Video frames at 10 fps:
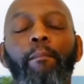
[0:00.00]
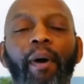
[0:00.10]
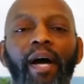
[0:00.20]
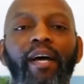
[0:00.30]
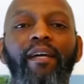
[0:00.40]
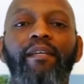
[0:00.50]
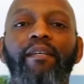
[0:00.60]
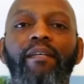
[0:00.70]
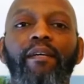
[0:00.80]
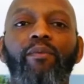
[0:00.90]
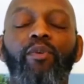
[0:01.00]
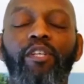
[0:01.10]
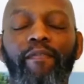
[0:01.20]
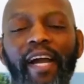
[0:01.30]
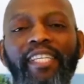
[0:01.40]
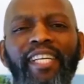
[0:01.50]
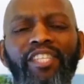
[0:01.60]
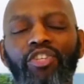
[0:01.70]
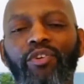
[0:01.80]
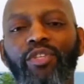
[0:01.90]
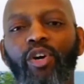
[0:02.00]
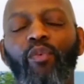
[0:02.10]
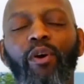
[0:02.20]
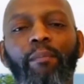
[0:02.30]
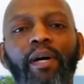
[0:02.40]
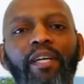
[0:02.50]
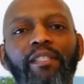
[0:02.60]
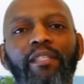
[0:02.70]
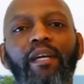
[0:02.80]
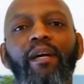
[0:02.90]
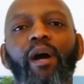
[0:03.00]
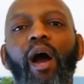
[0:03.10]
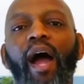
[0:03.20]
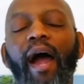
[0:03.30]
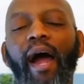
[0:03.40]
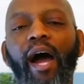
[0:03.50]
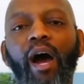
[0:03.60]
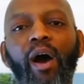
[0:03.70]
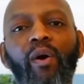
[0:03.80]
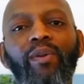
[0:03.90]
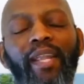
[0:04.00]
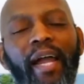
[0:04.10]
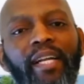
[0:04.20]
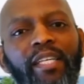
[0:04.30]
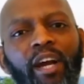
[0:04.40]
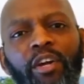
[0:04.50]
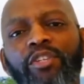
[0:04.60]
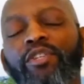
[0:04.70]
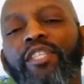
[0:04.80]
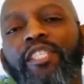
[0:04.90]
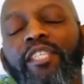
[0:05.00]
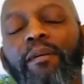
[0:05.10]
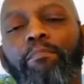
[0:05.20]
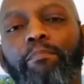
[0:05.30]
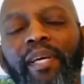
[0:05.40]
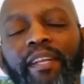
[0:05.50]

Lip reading: But when you vaccinate the children over a month, how likely are you to see the